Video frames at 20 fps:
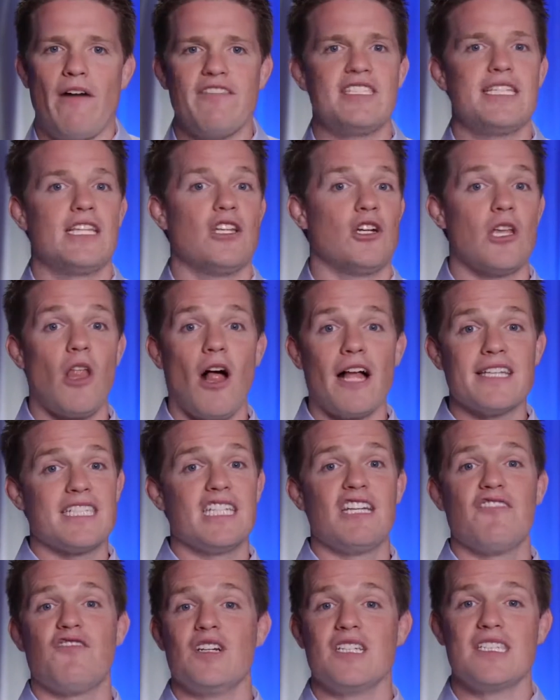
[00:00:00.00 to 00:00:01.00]
obviously, there are lots
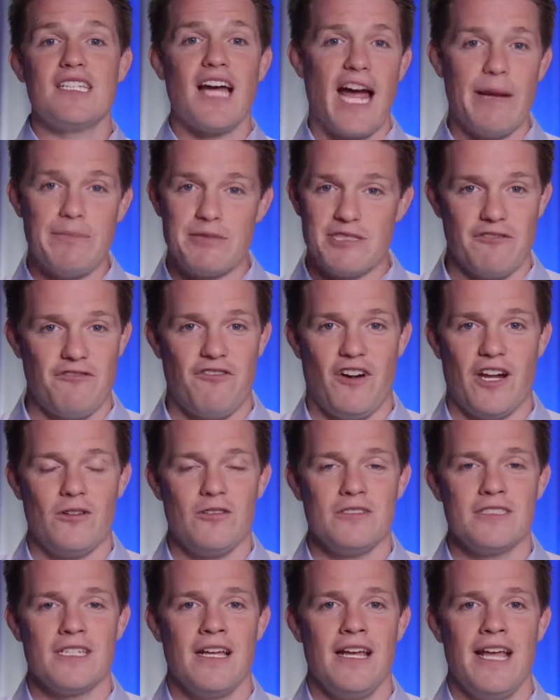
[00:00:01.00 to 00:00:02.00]
of different types of
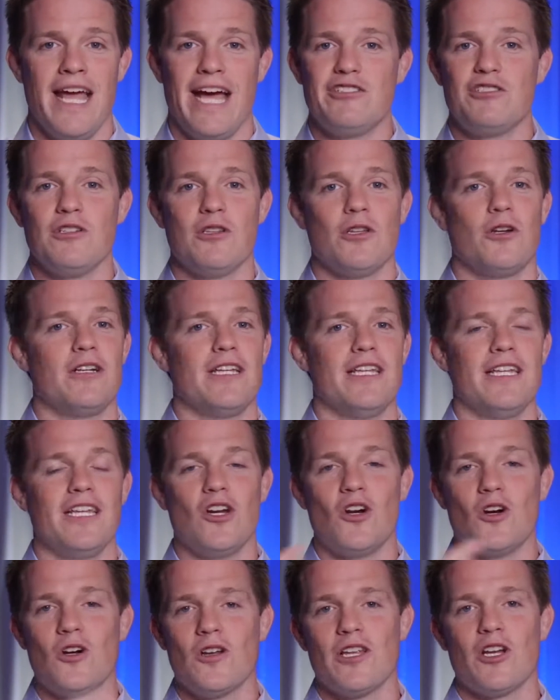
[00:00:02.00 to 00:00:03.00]
funnels, as you learned in
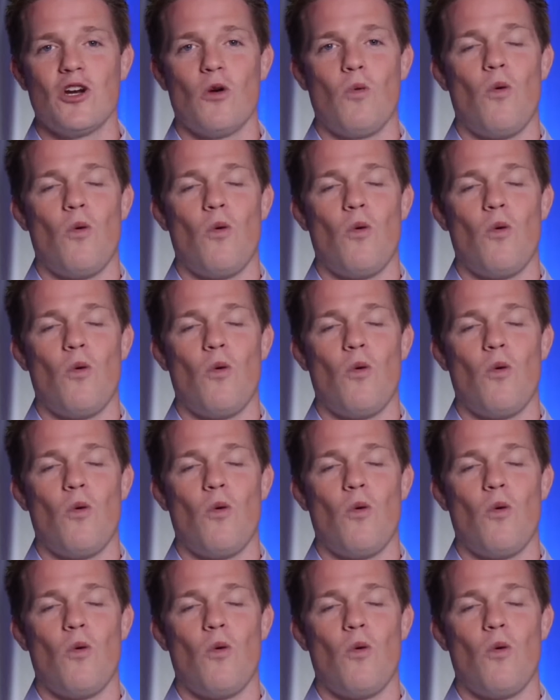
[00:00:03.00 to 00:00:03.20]
the earlier